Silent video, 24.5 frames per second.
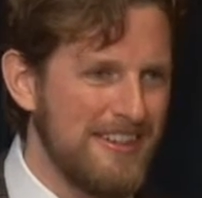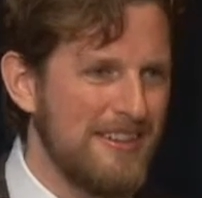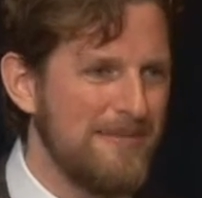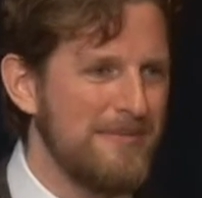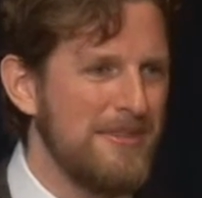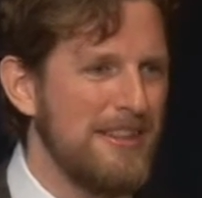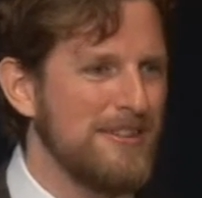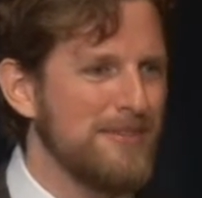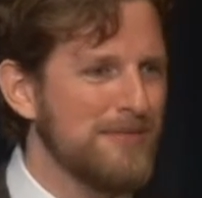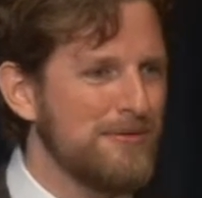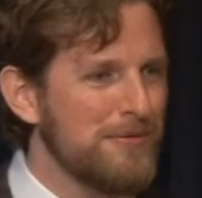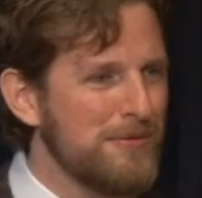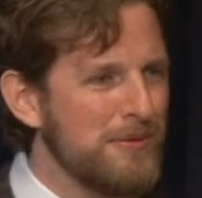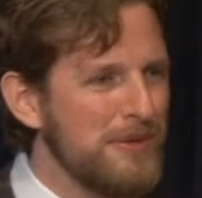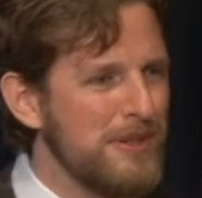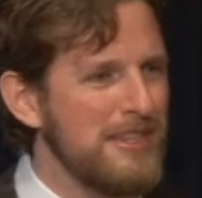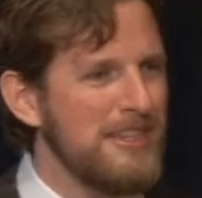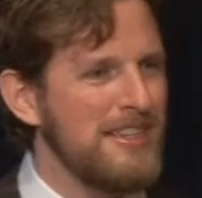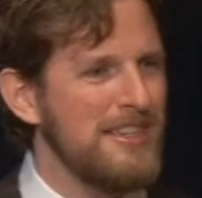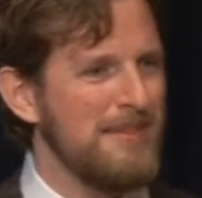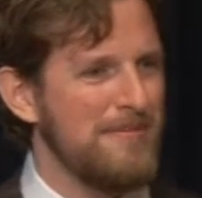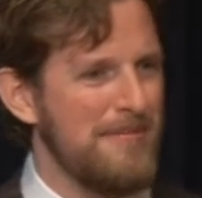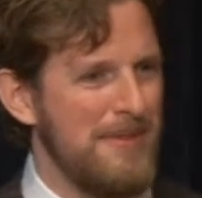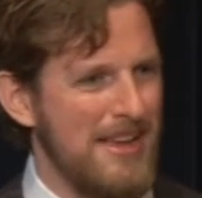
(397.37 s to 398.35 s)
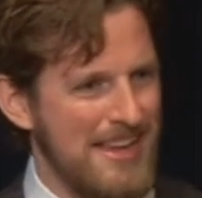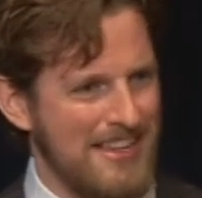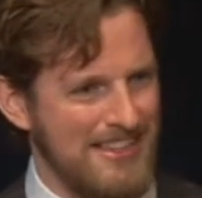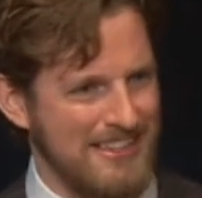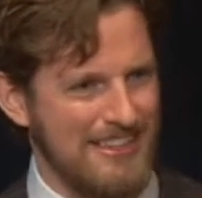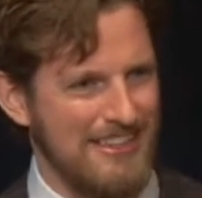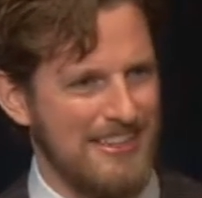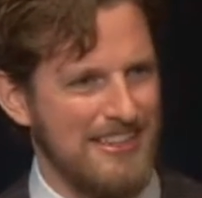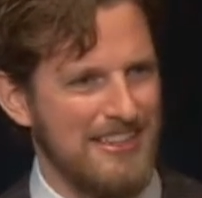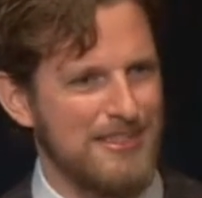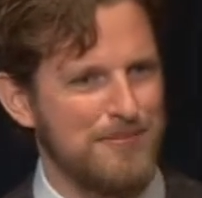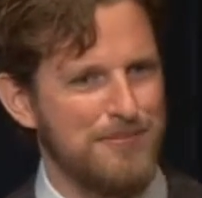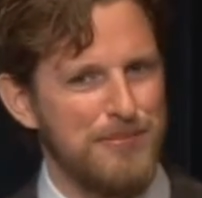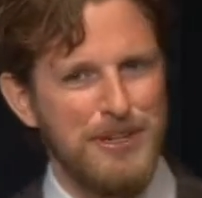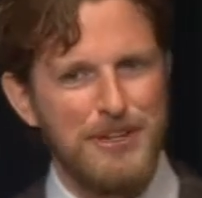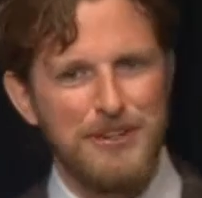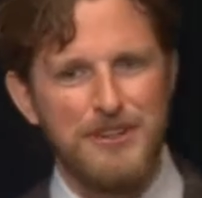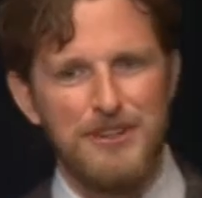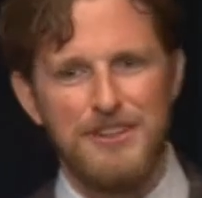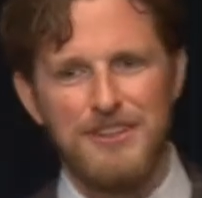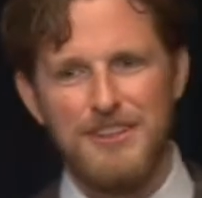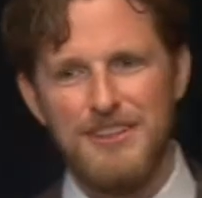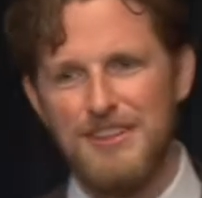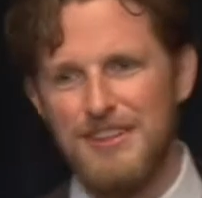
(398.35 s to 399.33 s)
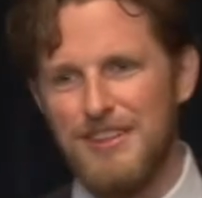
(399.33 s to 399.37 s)
I mean, that's really amazing. That's
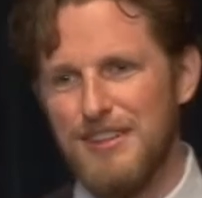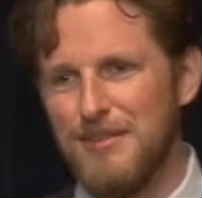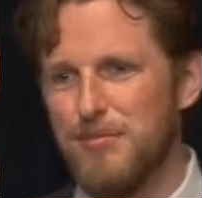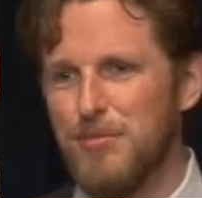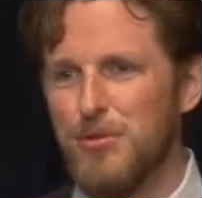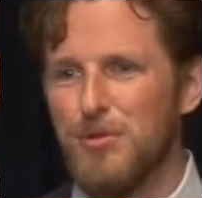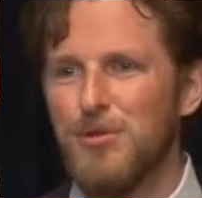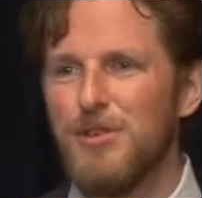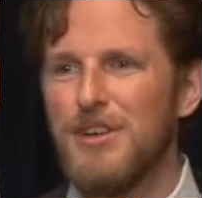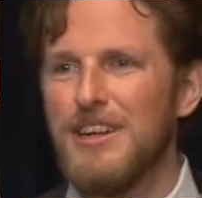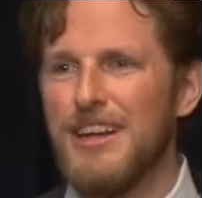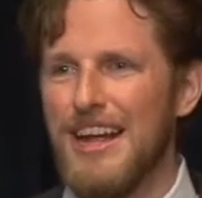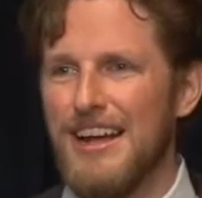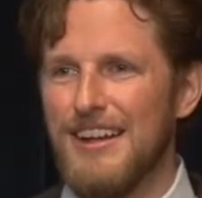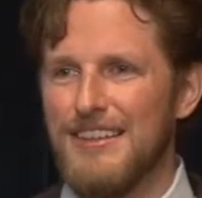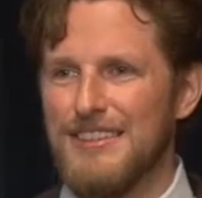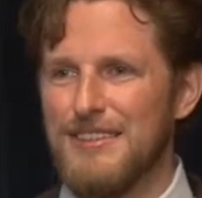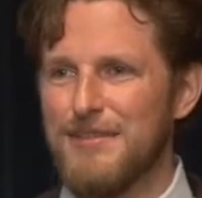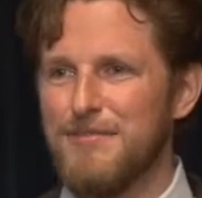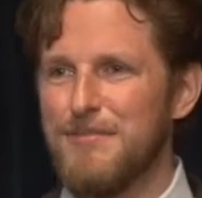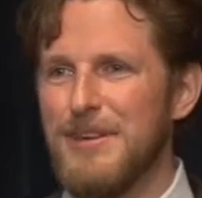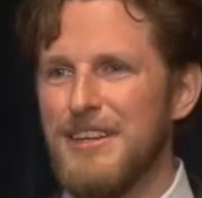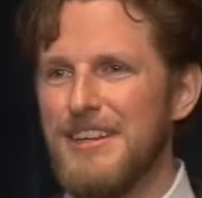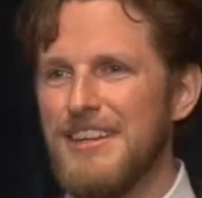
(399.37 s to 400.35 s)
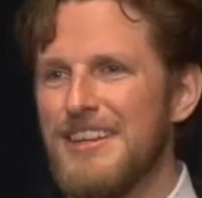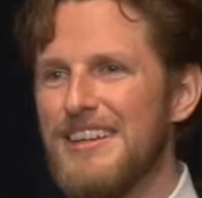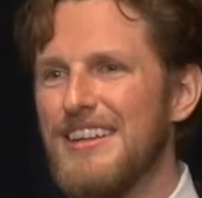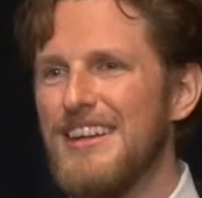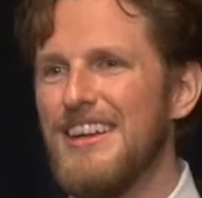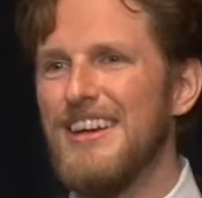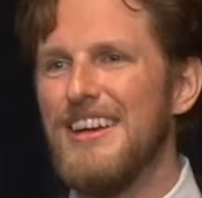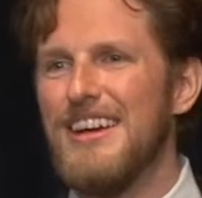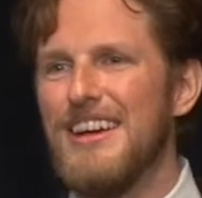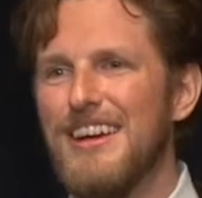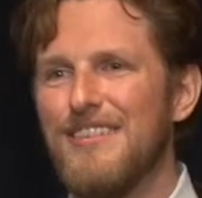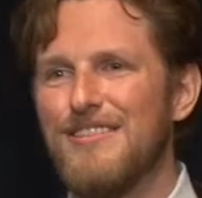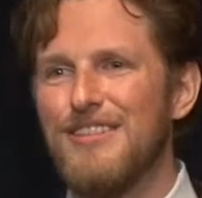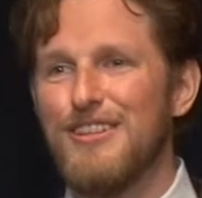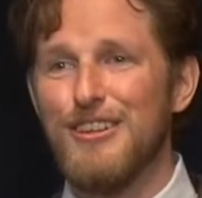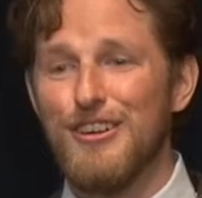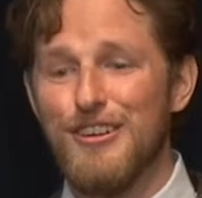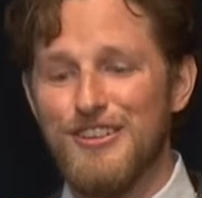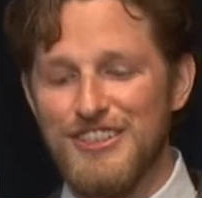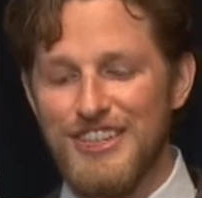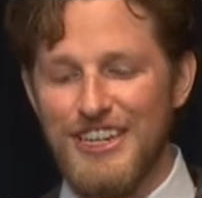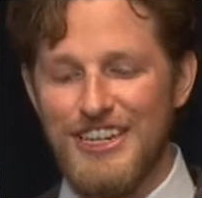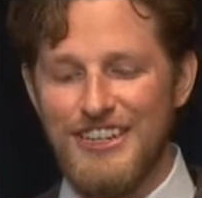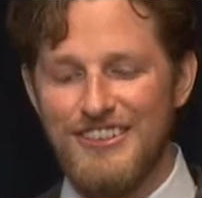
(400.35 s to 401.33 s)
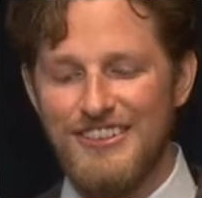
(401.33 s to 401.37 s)
bigger than the employee counts of many of the
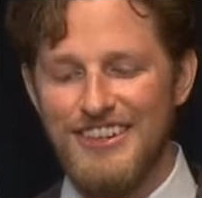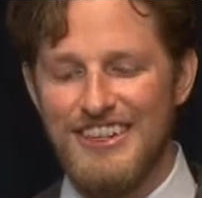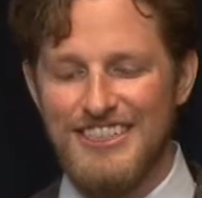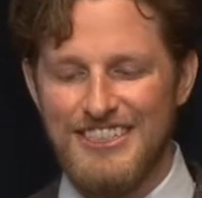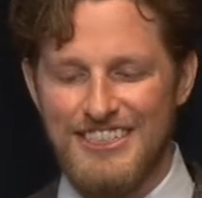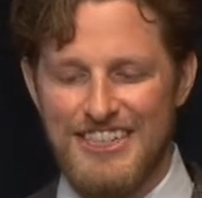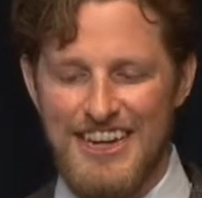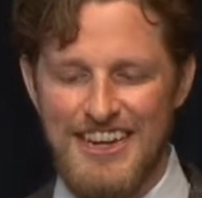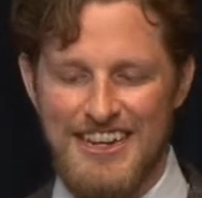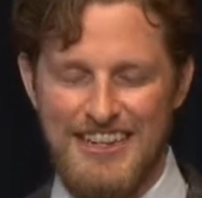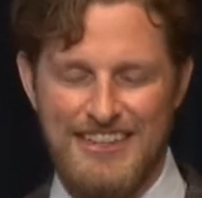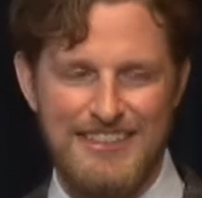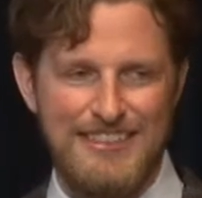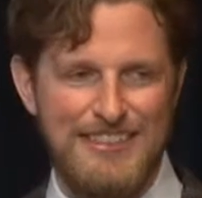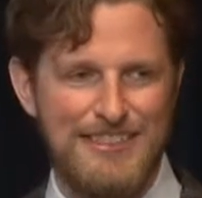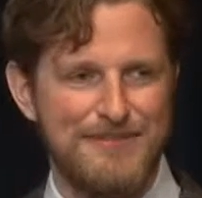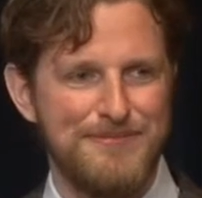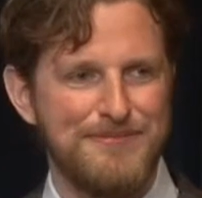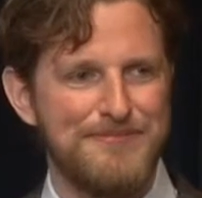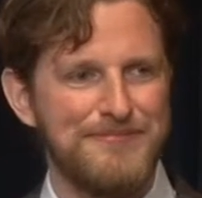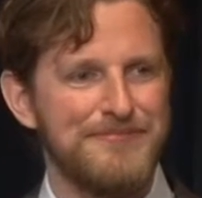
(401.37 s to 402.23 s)
larger internet giants.